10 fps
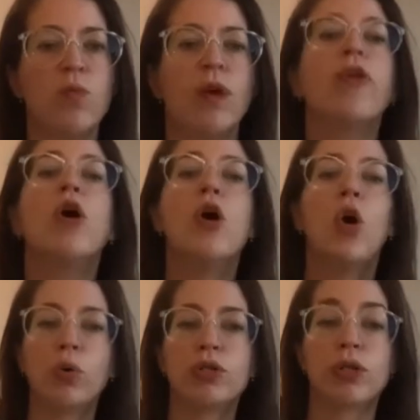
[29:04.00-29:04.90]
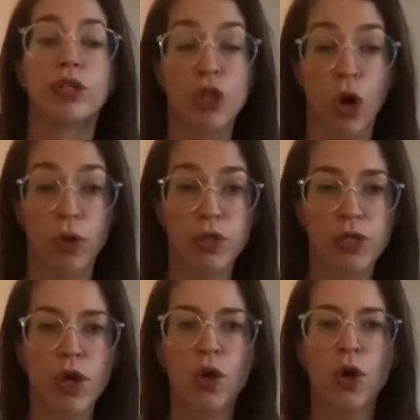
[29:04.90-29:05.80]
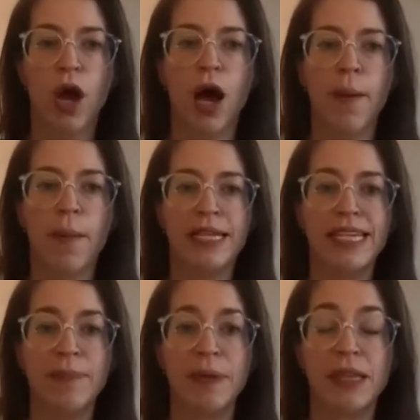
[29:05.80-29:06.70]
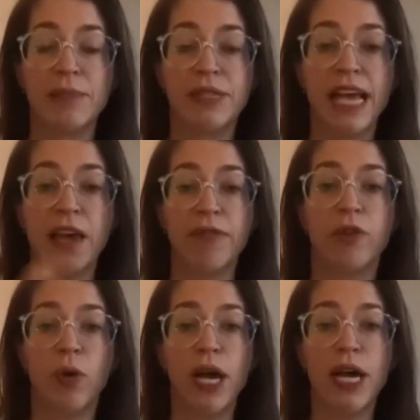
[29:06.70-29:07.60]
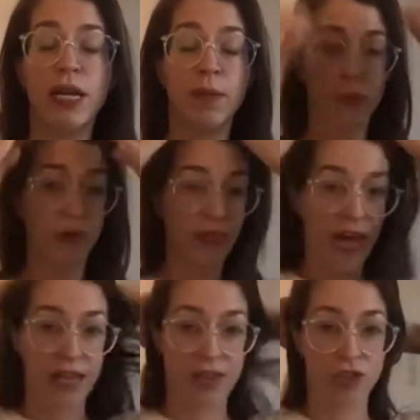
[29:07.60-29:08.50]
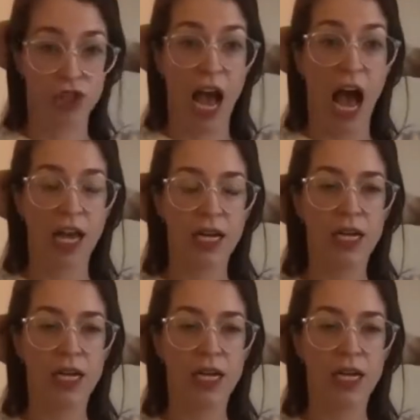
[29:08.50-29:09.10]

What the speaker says: with older adults and keeping them safe, go ahead and put that in the chat.